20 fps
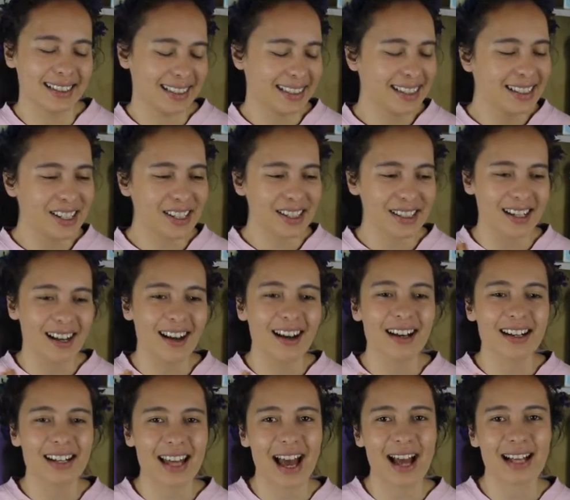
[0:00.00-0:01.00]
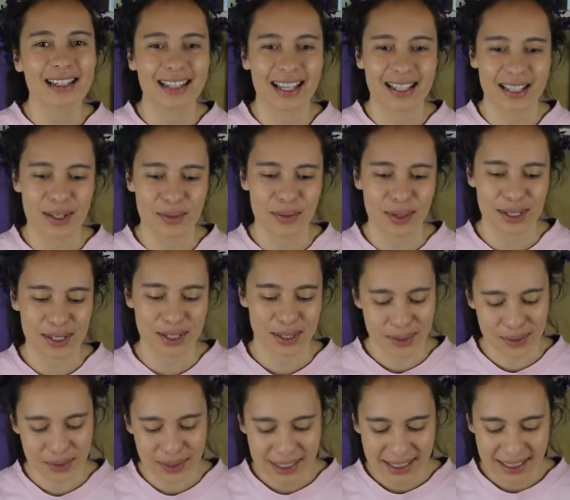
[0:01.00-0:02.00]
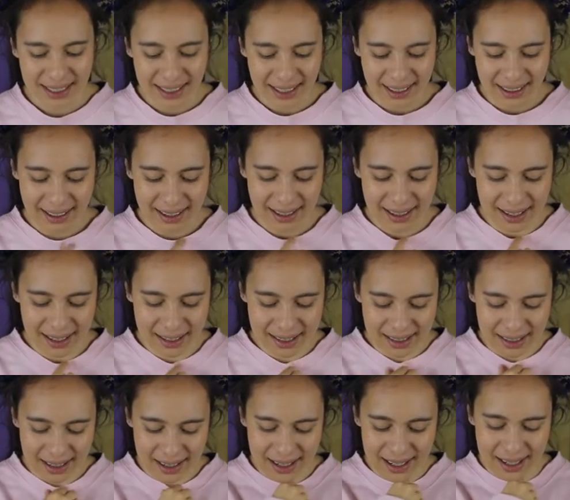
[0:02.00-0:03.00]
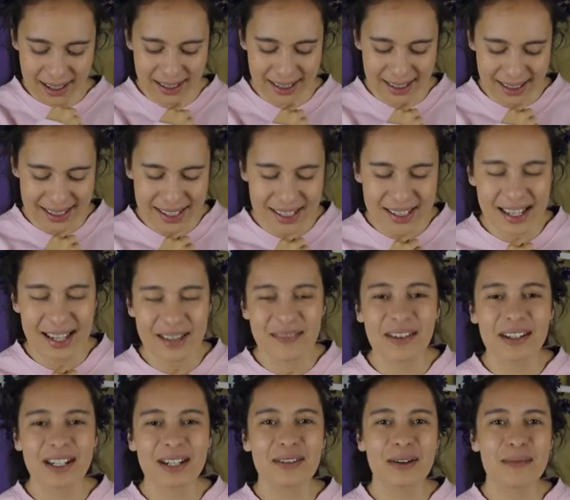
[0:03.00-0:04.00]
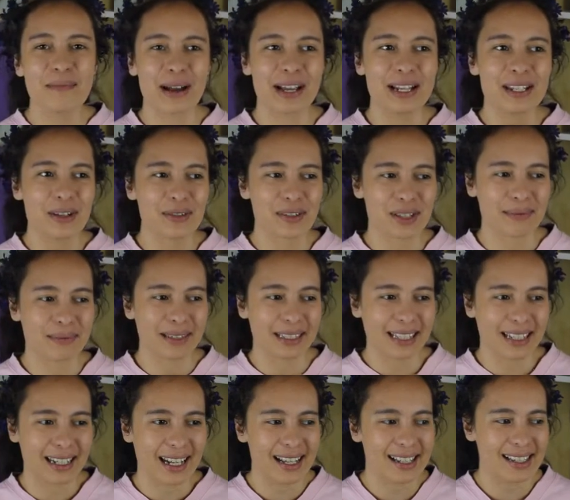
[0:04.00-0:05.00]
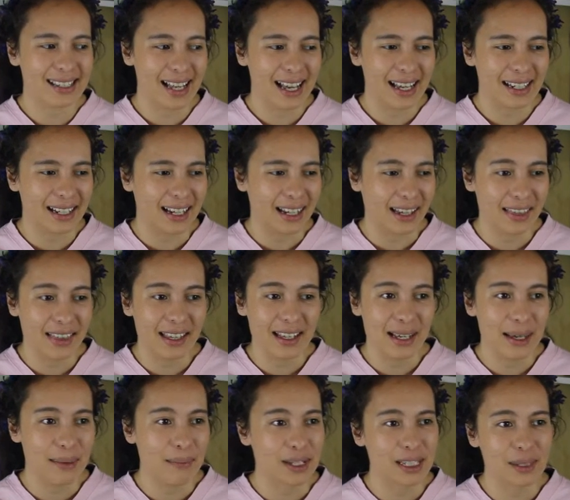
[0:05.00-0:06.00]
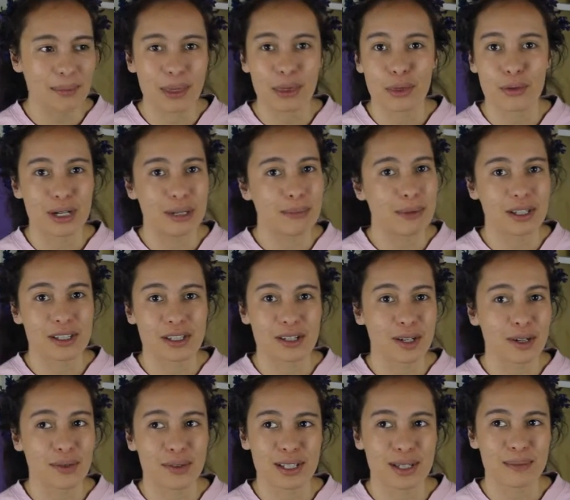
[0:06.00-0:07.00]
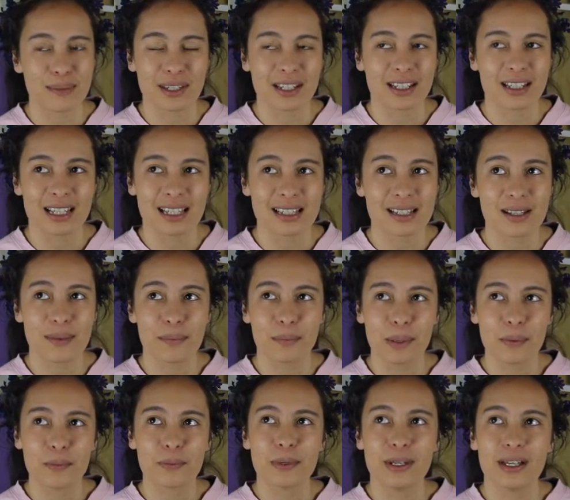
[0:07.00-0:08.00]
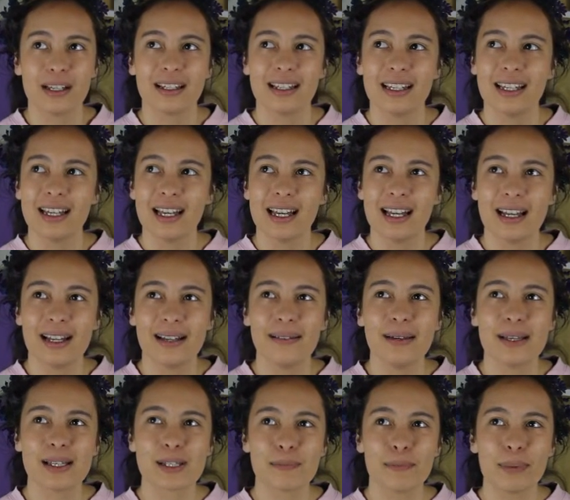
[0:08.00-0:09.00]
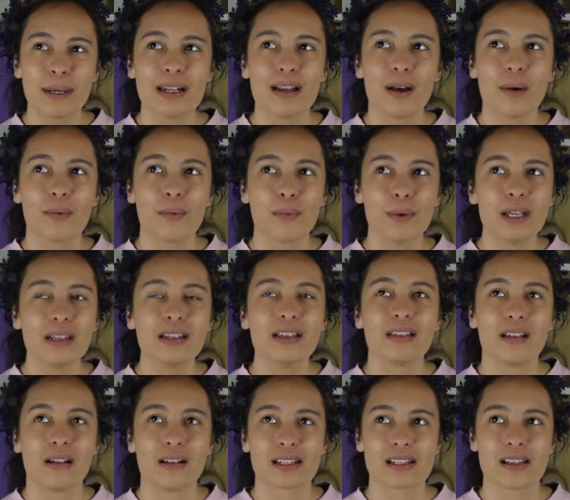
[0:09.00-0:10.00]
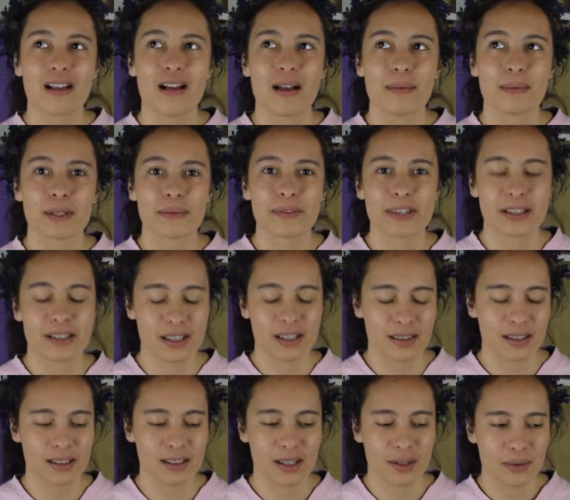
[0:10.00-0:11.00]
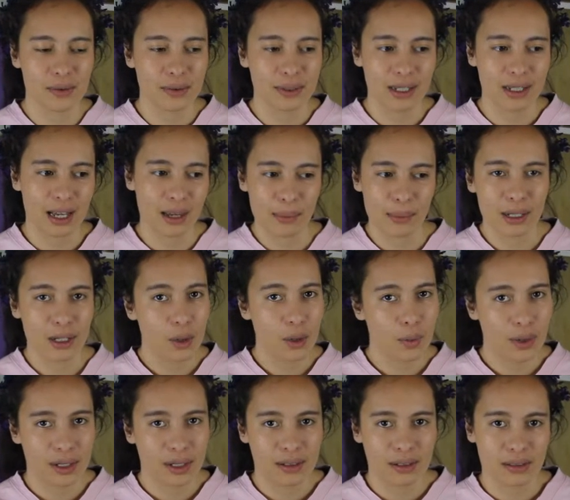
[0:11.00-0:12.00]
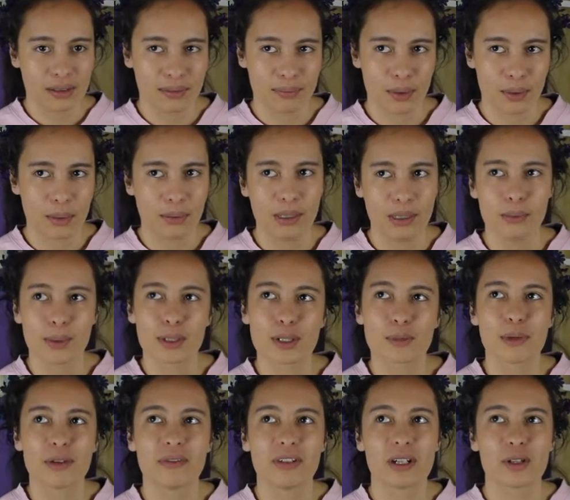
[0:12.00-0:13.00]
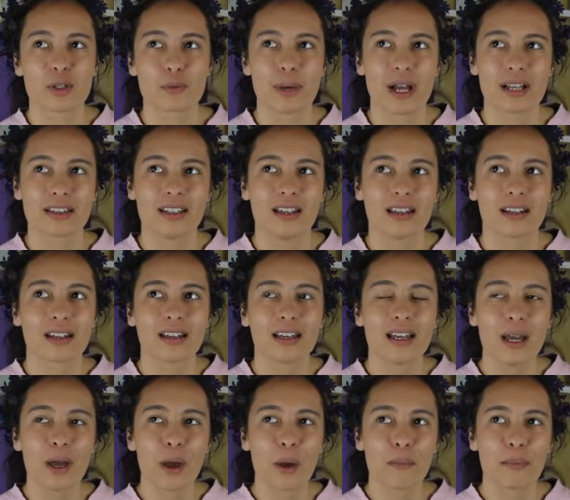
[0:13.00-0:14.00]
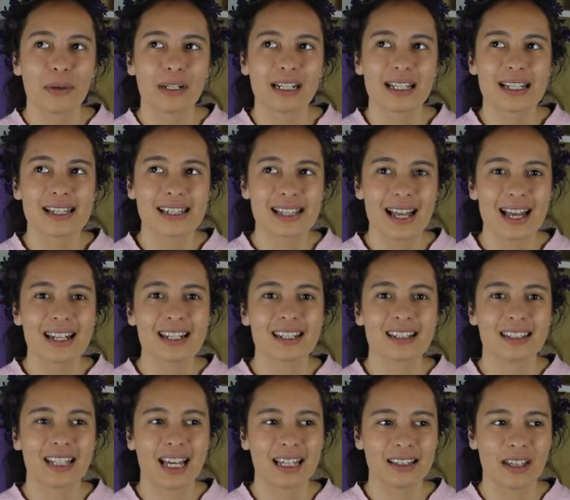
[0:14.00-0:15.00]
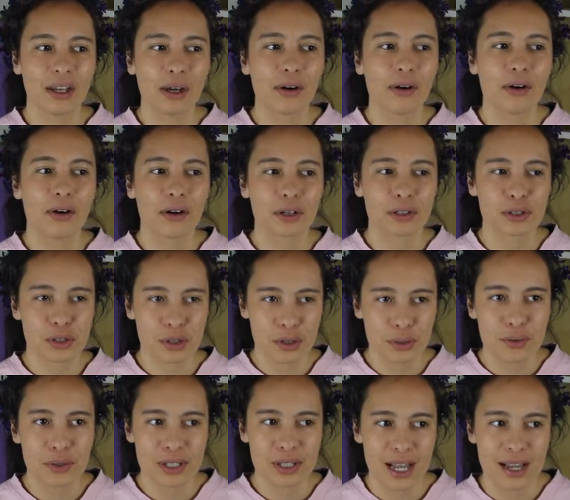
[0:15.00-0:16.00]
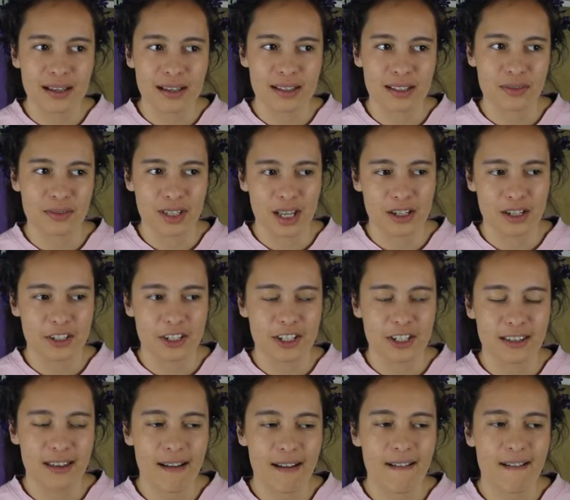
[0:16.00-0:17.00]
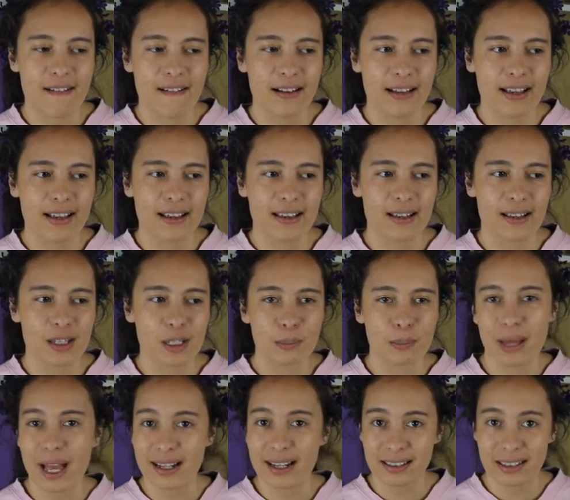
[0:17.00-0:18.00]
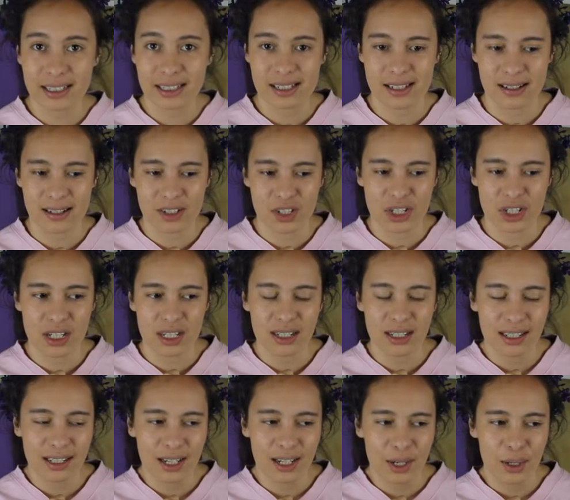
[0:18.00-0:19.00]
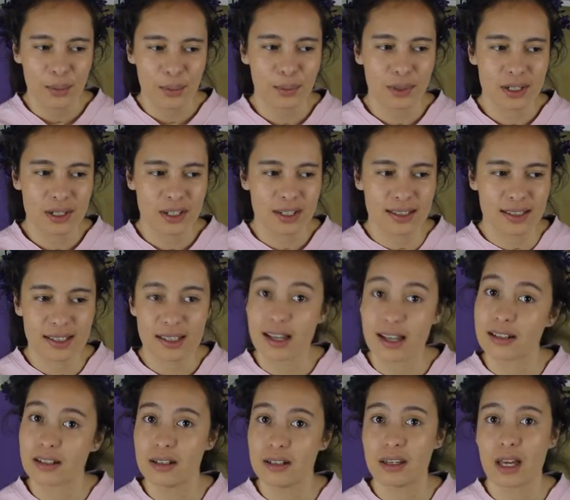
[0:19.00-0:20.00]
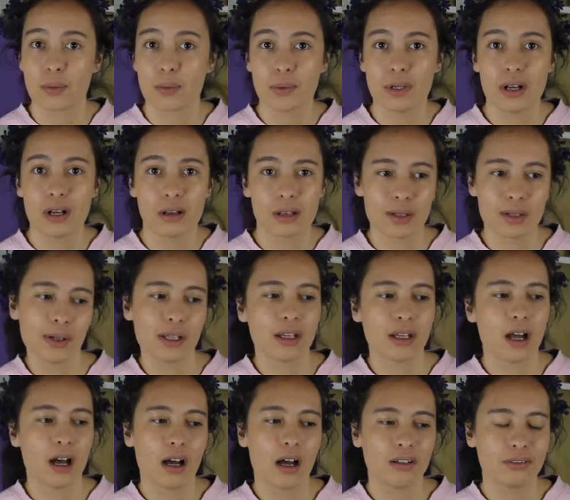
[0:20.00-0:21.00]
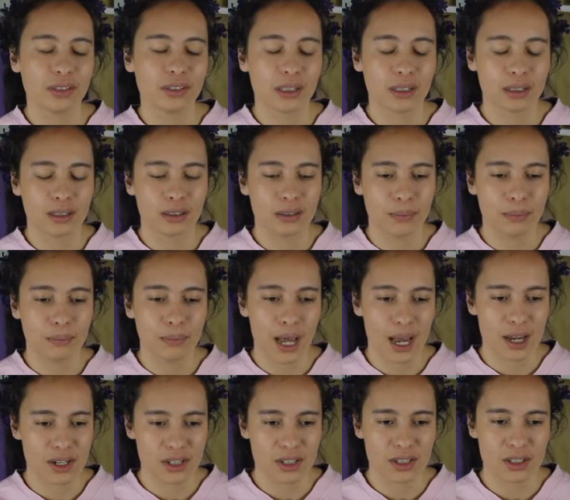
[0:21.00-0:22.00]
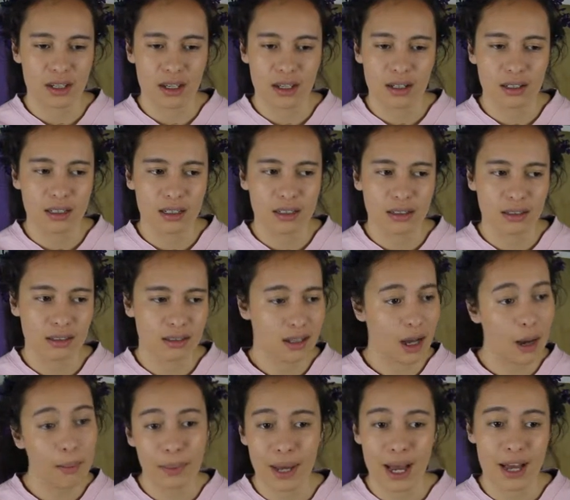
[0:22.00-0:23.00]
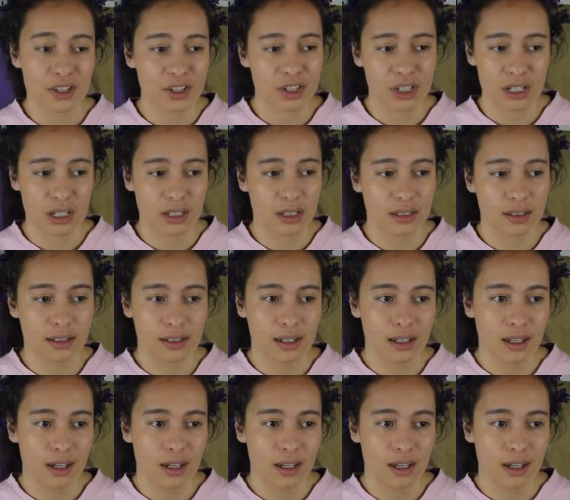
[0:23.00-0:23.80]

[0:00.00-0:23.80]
just can't act like he wants to. And I want to remind you of something that I said, I think it must have been 3 months ago or something. It's been a really long time since I said this, so, I mean, no one probably watched my videos back then. But I said that there are two sides of Sanji. There is Blackleg Sanji, which is the Sanji that we all know and love, the passionate, compassionate